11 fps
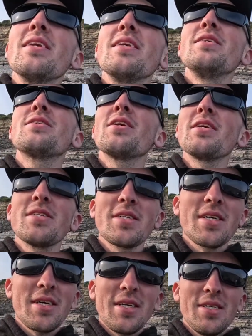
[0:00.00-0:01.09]
He's got his
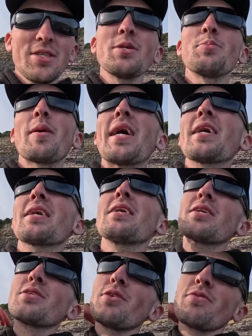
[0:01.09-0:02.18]
bag,
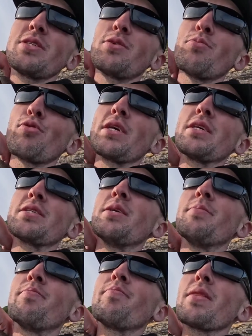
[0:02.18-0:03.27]
because obviously he don't bring
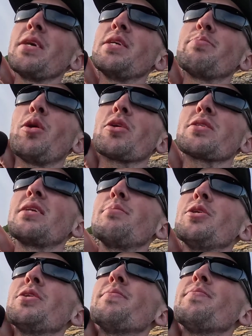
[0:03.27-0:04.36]
his box anymore.